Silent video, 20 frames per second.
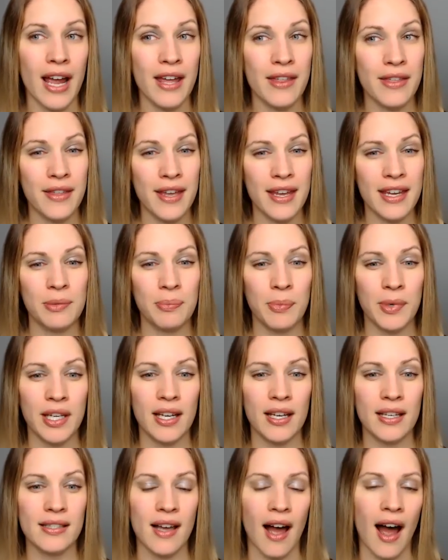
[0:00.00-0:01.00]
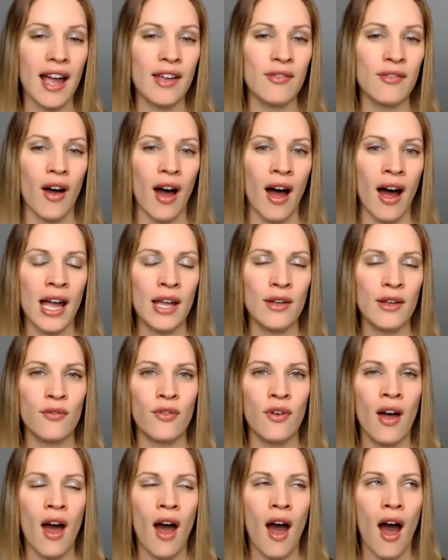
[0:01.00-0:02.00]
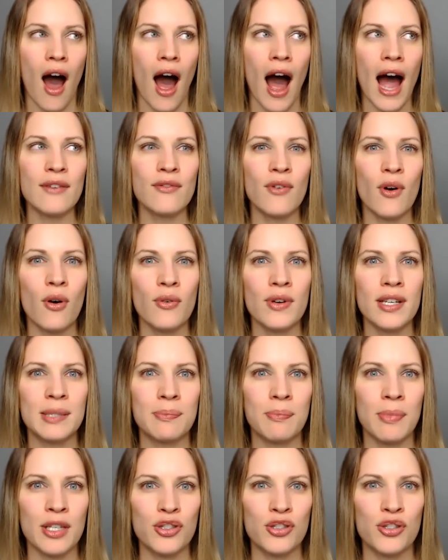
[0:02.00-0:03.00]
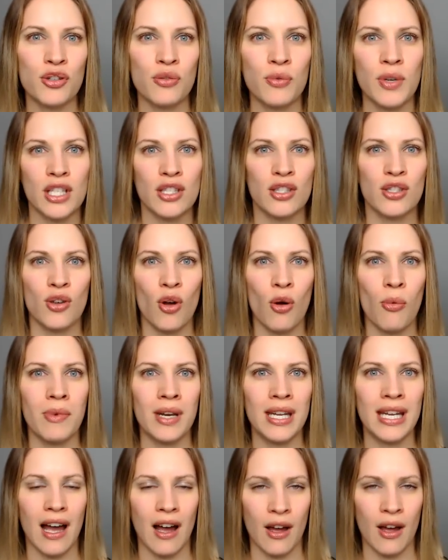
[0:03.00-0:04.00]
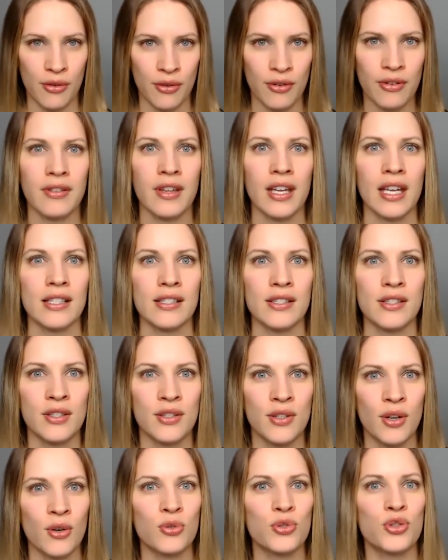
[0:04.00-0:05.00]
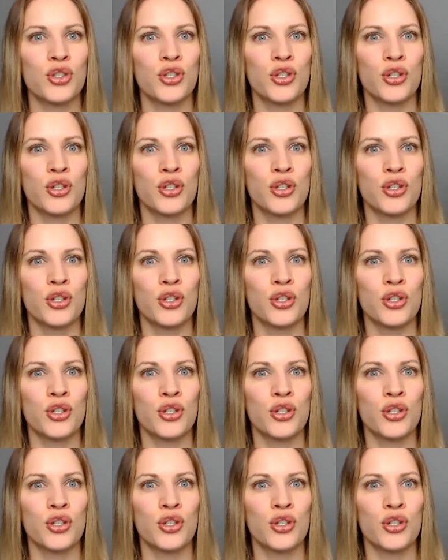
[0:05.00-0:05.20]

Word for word: I think because I've always been doing so many other things, you know,